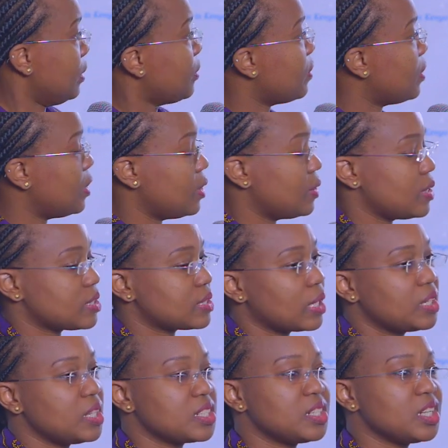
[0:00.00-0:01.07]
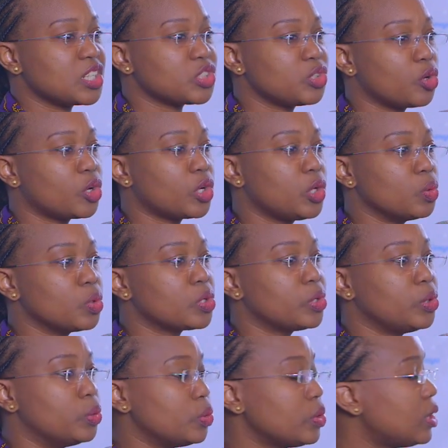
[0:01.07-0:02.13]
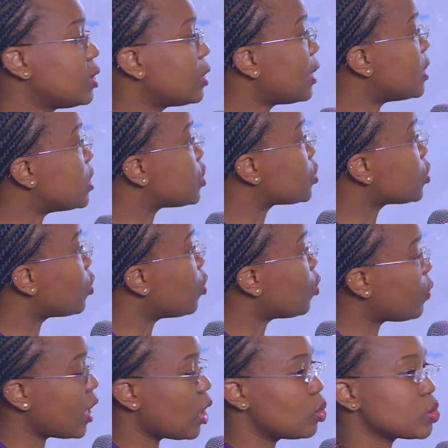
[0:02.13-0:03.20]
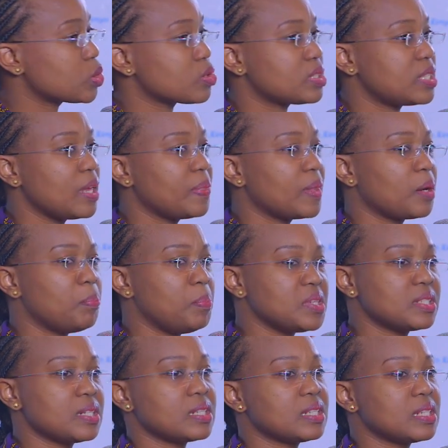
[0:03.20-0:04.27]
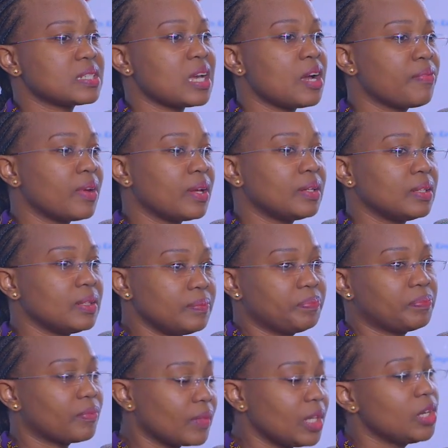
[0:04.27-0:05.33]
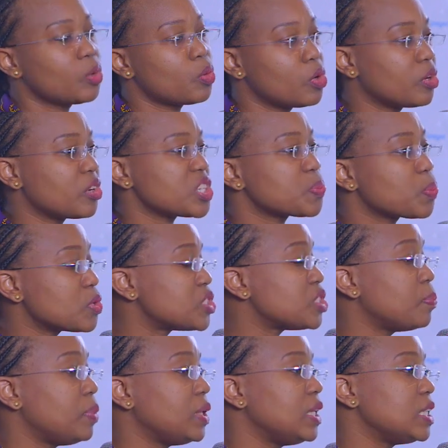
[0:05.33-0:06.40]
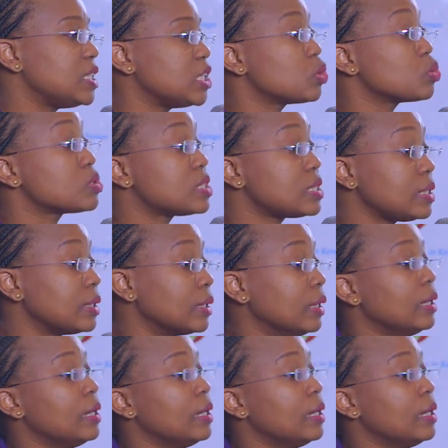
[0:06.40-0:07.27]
the statistics don't look good, and so we are also saying that businesses have an equal responsibility to see